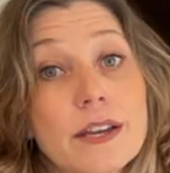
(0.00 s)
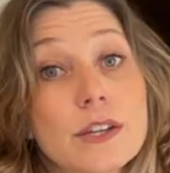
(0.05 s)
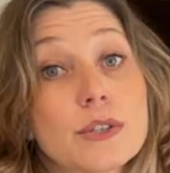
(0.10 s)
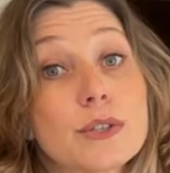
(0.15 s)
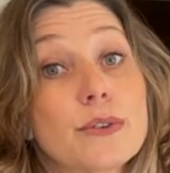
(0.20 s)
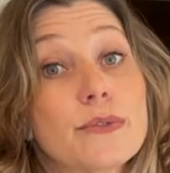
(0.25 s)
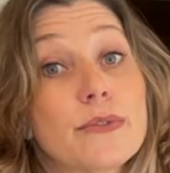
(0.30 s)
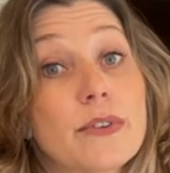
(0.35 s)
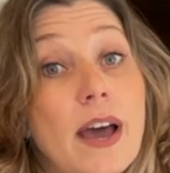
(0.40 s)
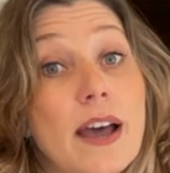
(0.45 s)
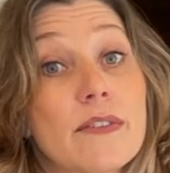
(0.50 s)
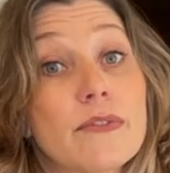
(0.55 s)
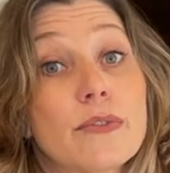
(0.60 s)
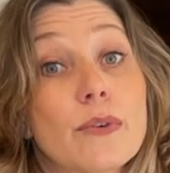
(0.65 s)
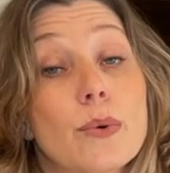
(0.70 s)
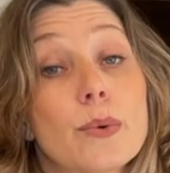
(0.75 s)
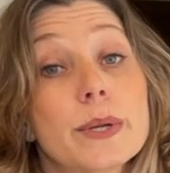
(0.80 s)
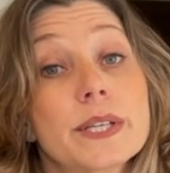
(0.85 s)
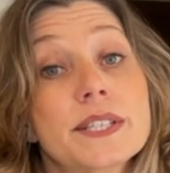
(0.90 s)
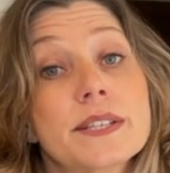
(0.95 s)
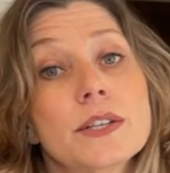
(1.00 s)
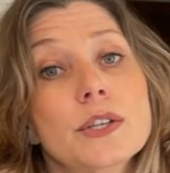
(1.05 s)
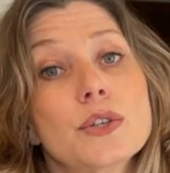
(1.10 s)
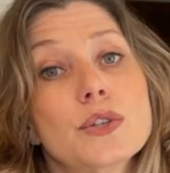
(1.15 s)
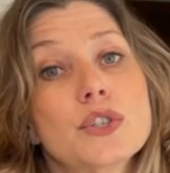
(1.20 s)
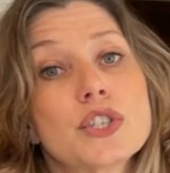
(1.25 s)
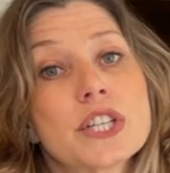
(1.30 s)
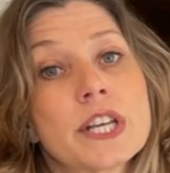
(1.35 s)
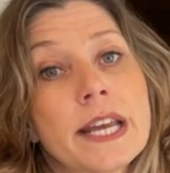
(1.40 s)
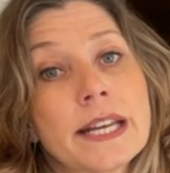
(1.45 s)
To fly forwards,
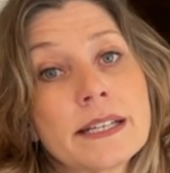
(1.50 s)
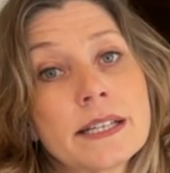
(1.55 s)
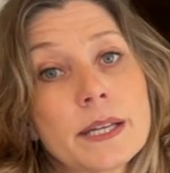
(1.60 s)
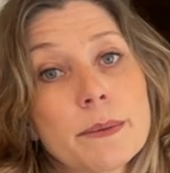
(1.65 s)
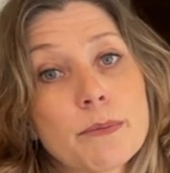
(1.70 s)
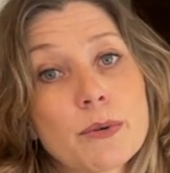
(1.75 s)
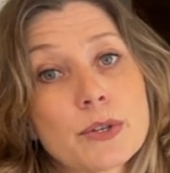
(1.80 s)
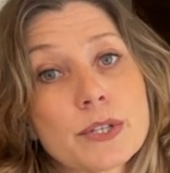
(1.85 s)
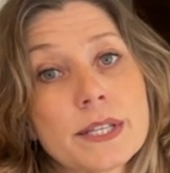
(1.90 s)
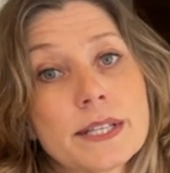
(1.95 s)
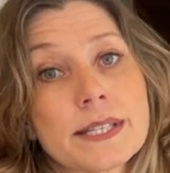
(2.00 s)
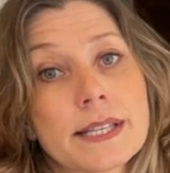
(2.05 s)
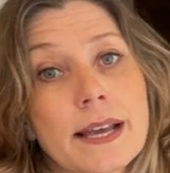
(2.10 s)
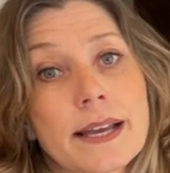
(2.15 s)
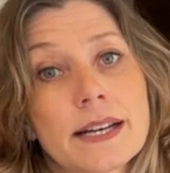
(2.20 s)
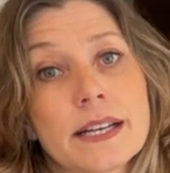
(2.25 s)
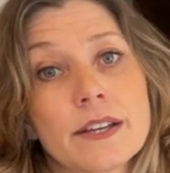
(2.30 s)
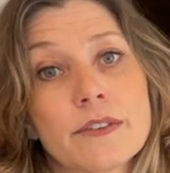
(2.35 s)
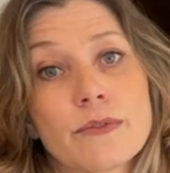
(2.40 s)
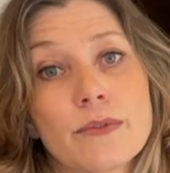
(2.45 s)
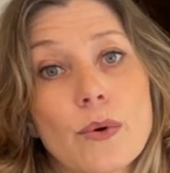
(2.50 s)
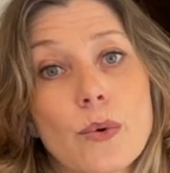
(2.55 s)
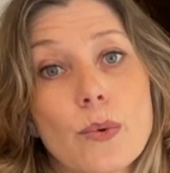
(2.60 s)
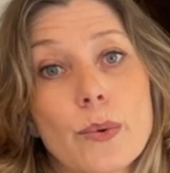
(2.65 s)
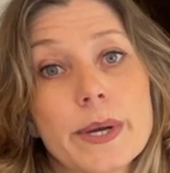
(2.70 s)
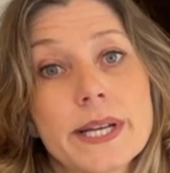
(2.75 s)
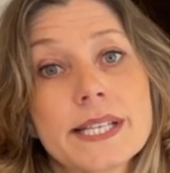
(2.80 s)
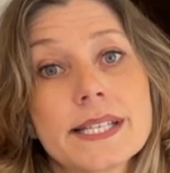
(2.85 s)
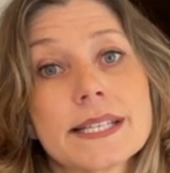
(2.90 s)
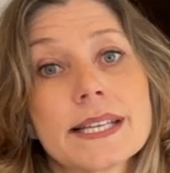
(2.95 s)
you gently push the cyclic
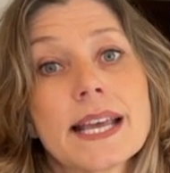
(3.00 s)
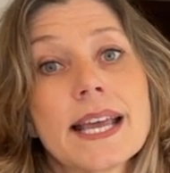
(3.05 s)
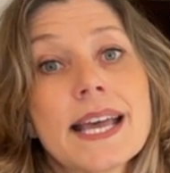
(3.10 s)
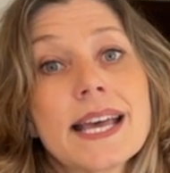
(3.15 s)
forwards,